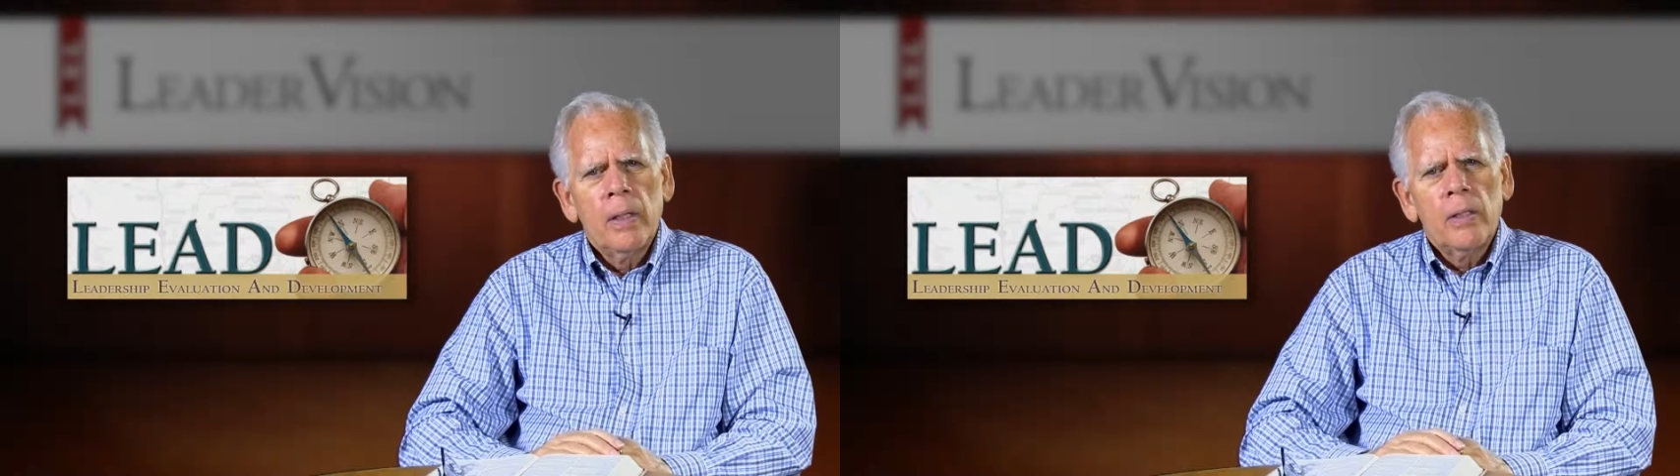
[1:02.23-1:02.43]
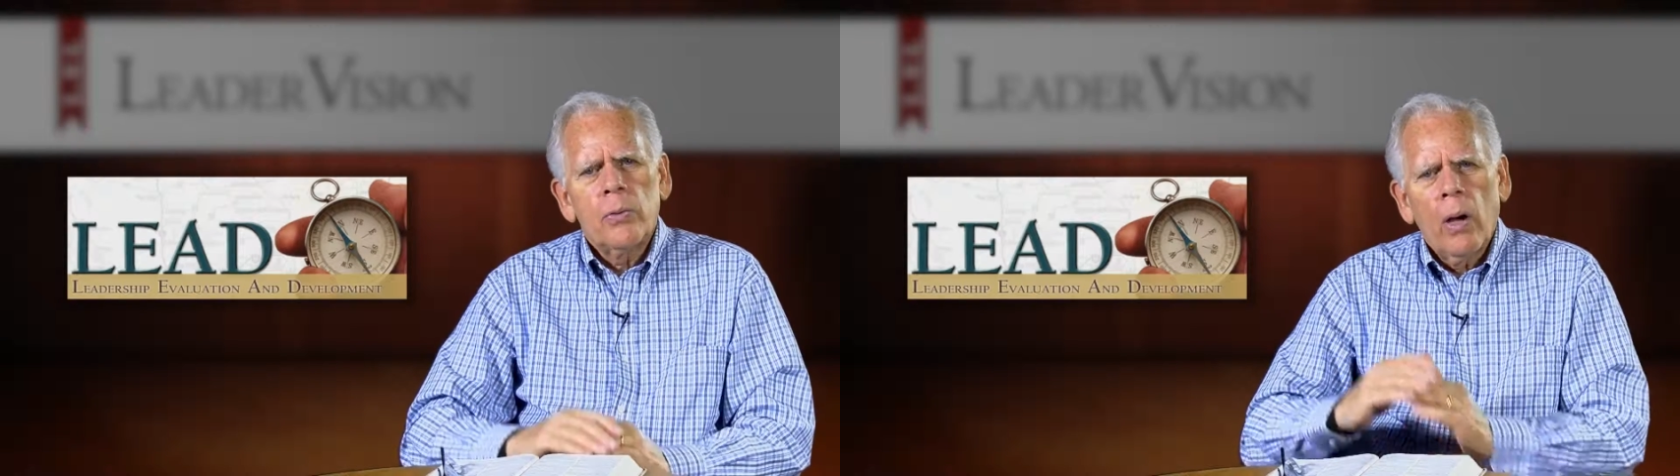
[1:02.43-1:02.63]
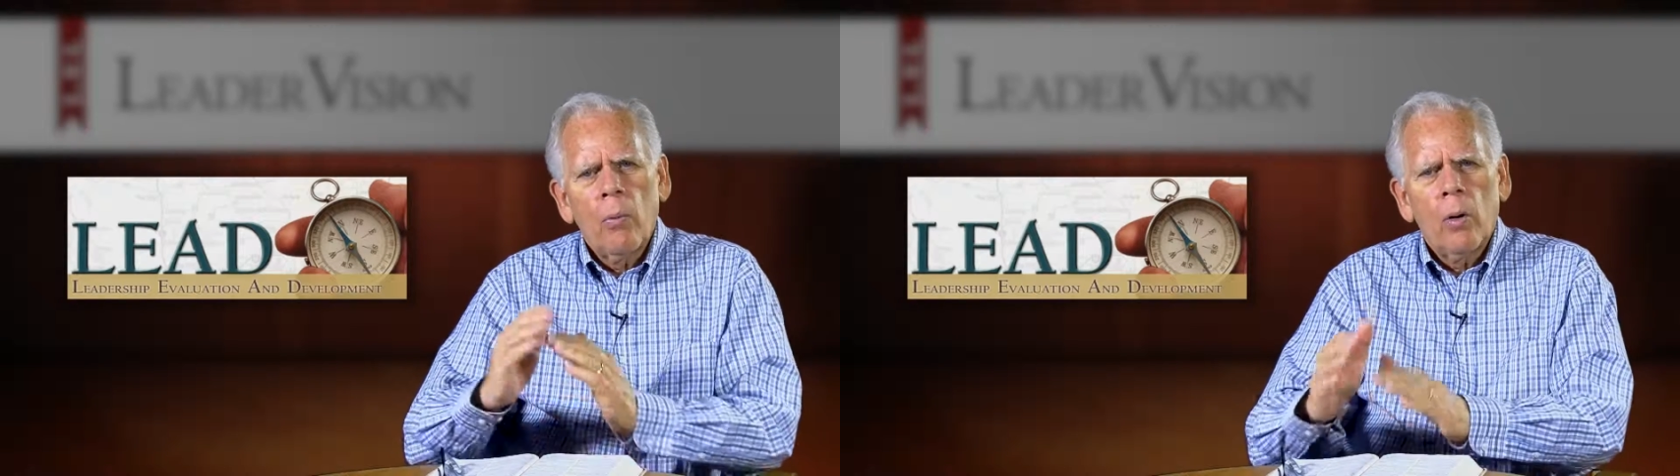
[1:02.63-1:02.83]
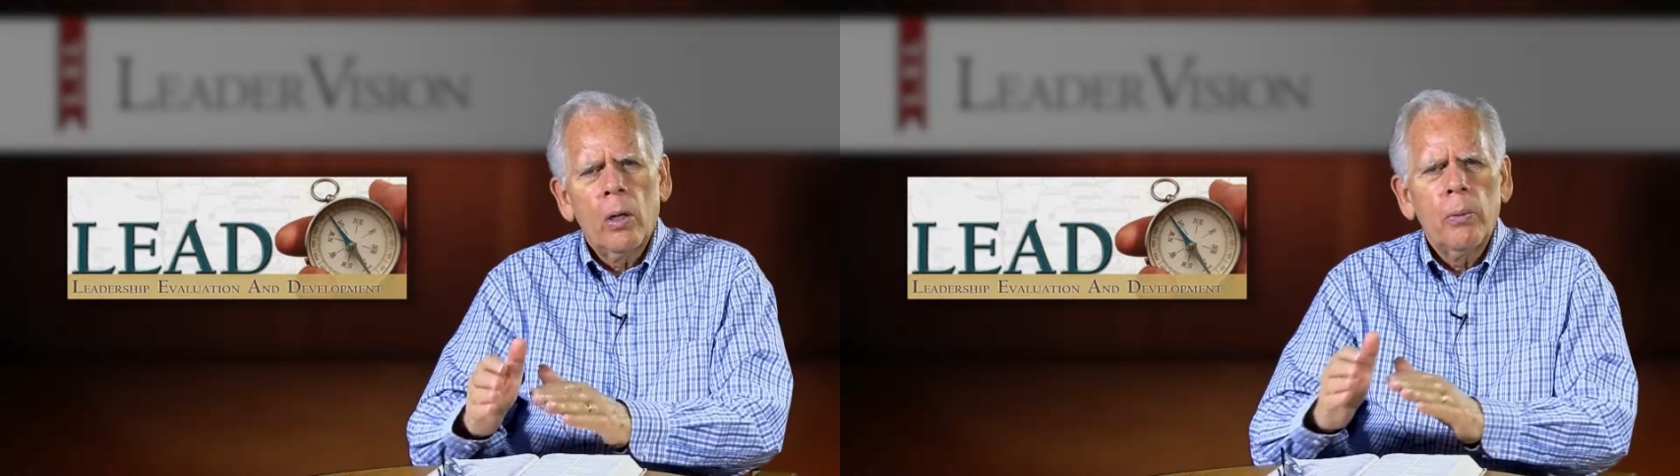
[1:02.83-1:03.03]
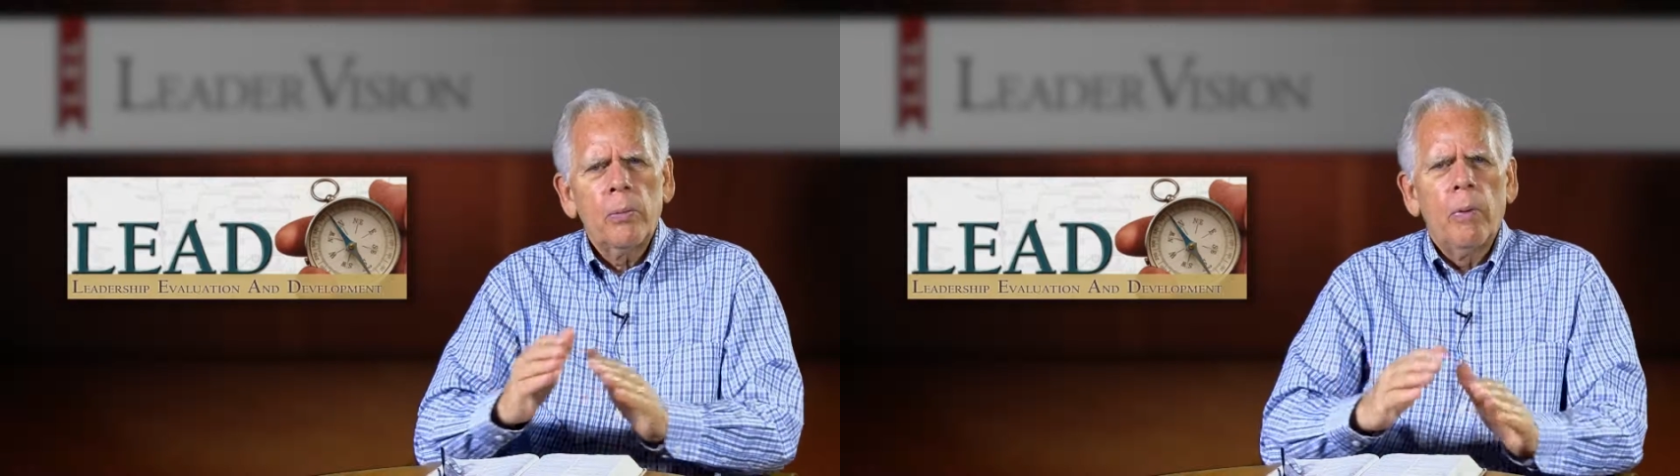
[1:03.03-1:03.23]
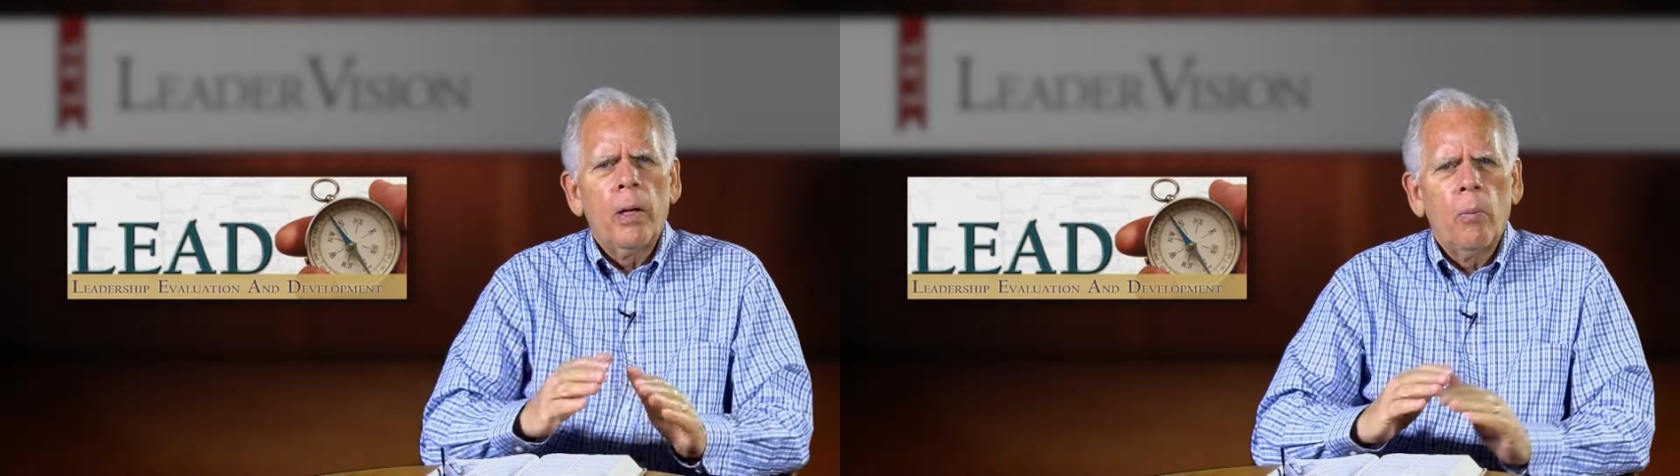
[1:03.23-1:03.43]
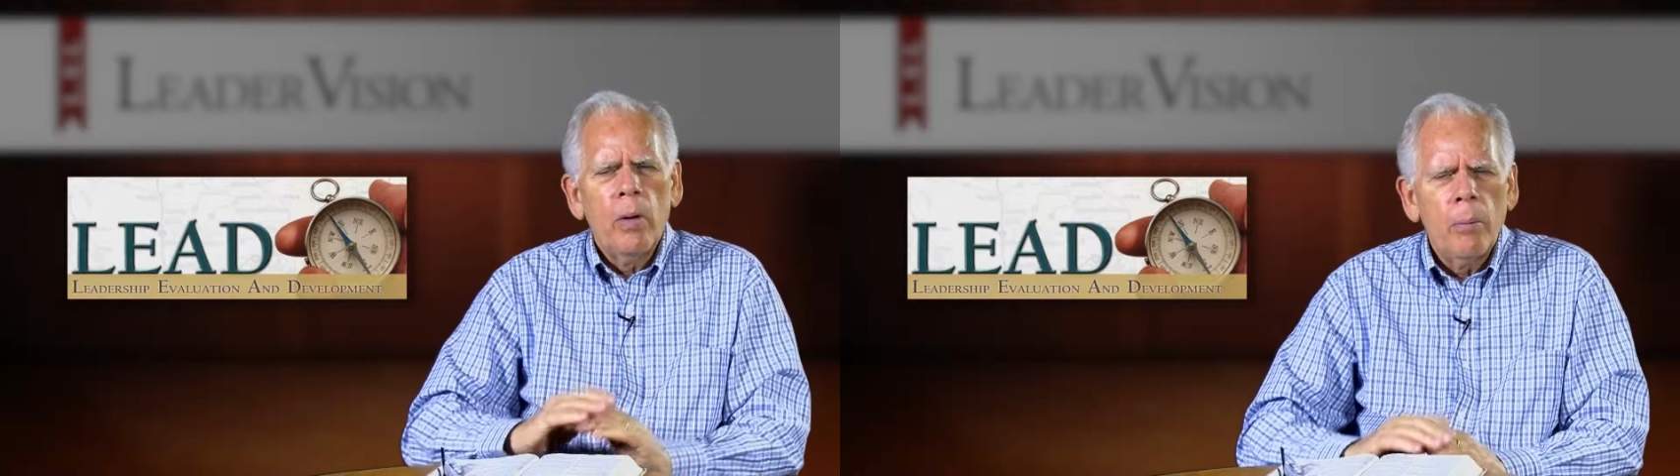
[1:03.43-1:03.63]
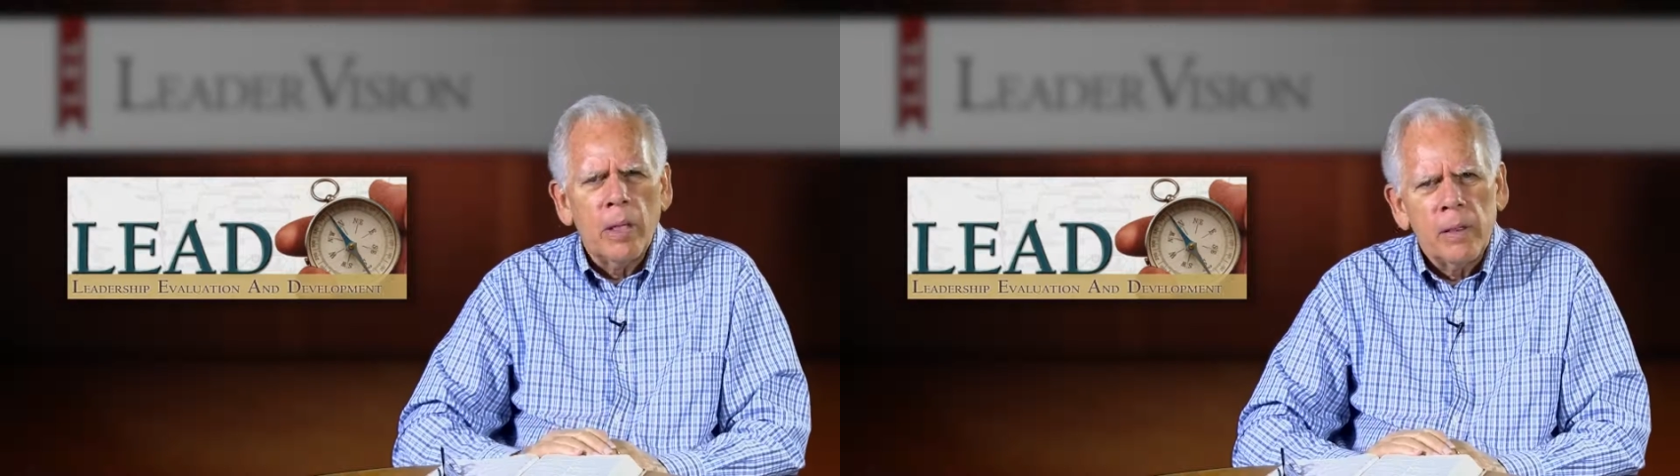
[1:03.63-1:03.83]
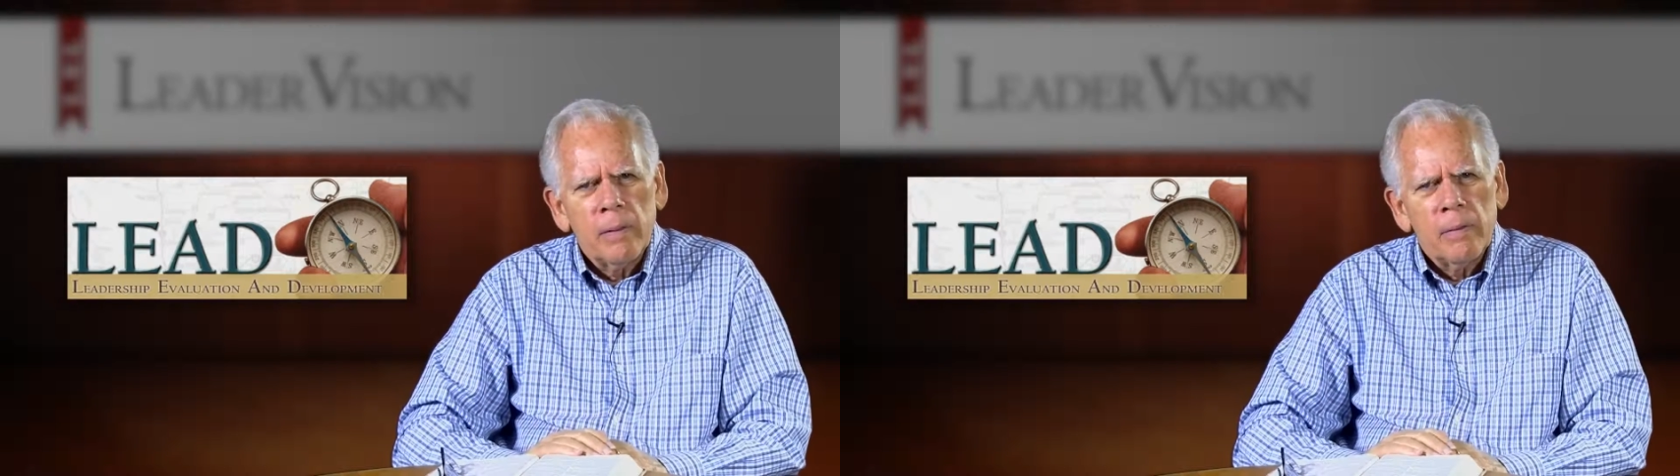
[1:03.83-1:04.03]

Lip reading: And so I work with men and women.